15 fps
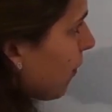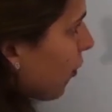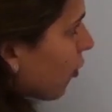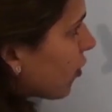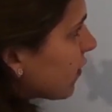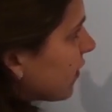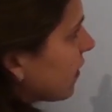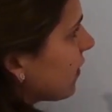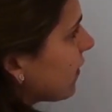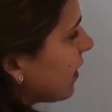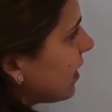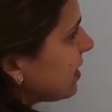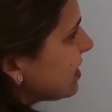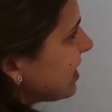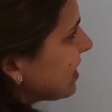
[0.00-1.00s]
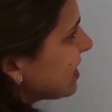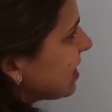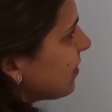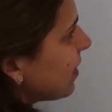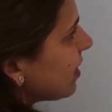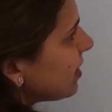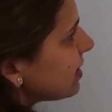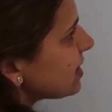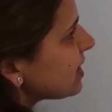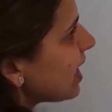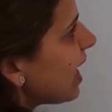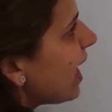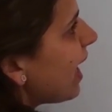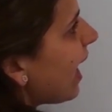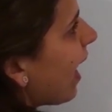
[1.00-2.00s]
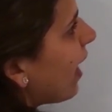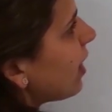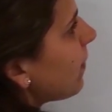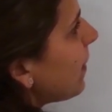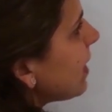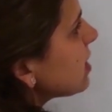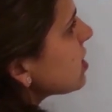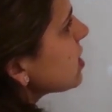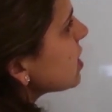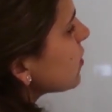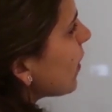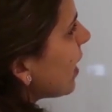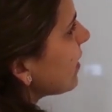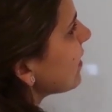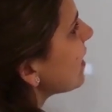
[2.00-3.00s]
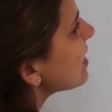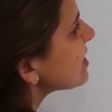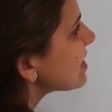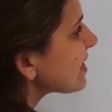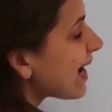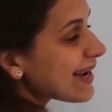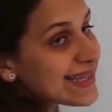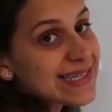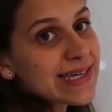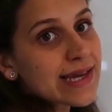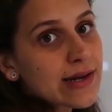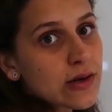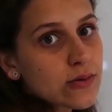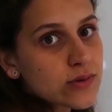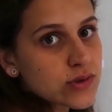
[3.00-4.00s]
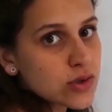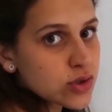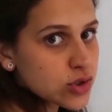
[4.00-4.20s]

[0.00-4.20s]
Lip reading: important, in 60 mils. And the patient's weight is 90 kilos.